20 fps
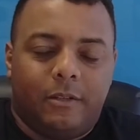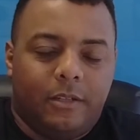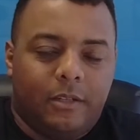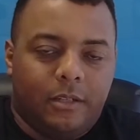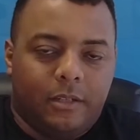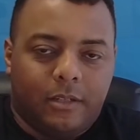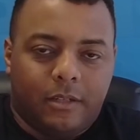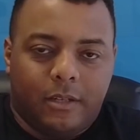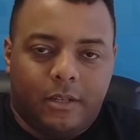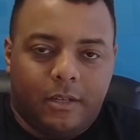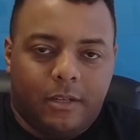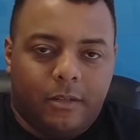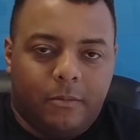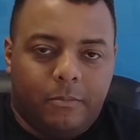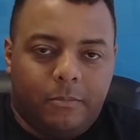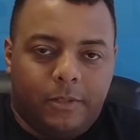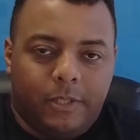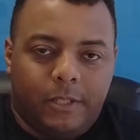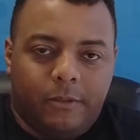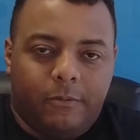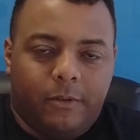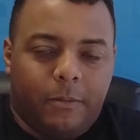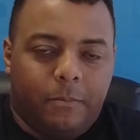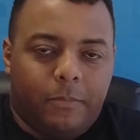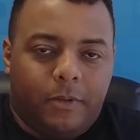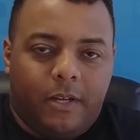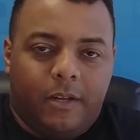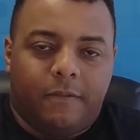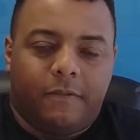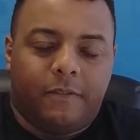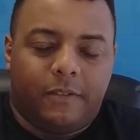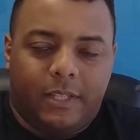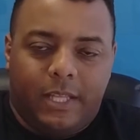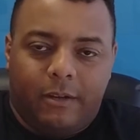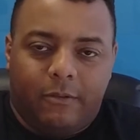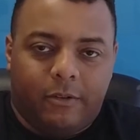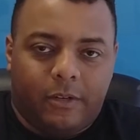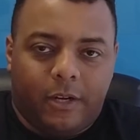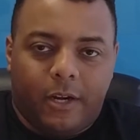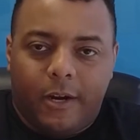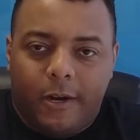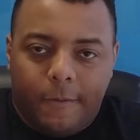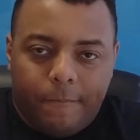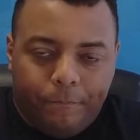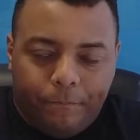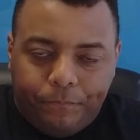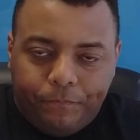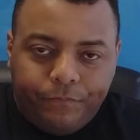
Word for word: a complete ripoff in that regard.